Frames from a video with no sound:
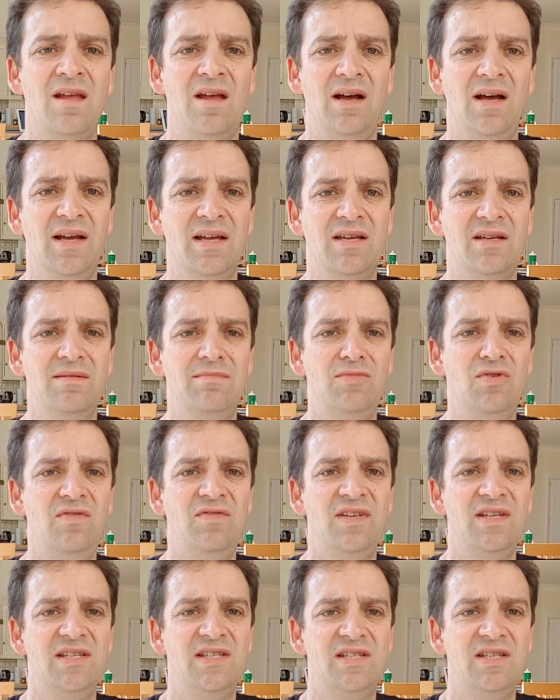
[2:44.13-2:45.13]
I can
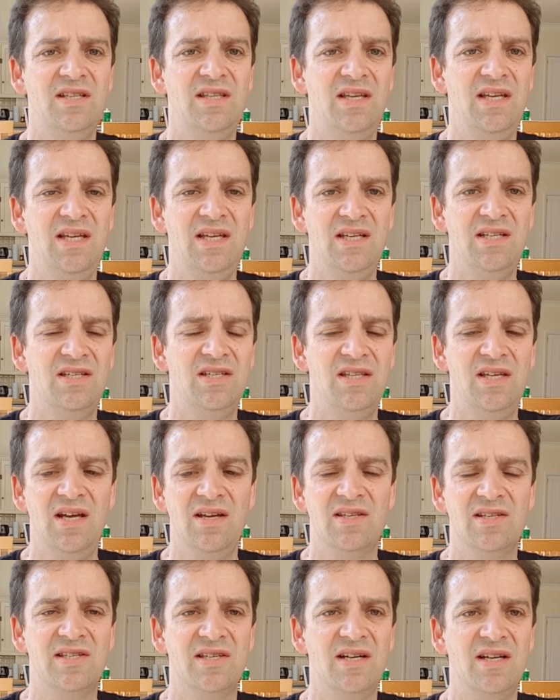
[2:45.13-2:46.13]
move this to the
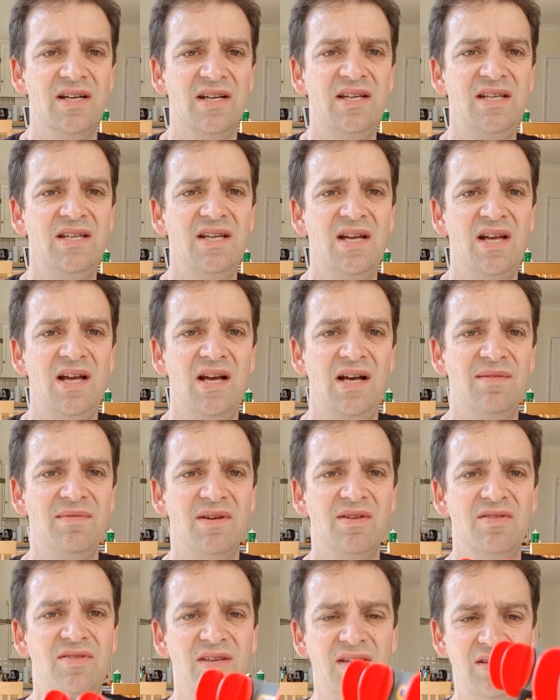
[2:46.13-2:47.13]
other side. And
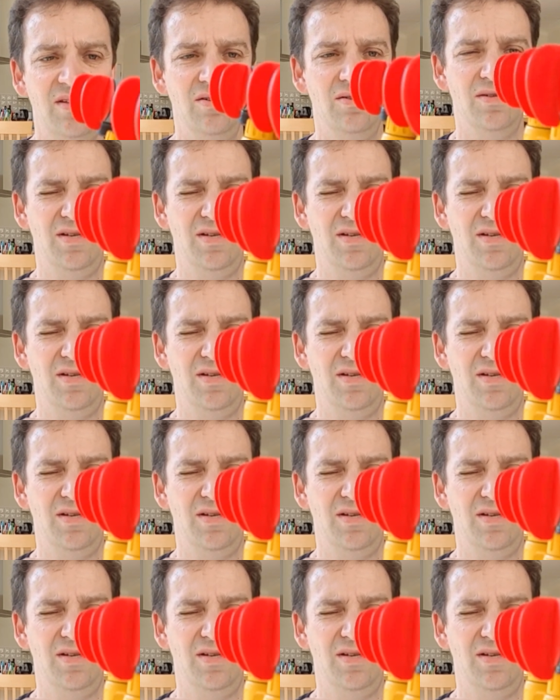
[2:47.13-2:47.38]
the other thing that you'll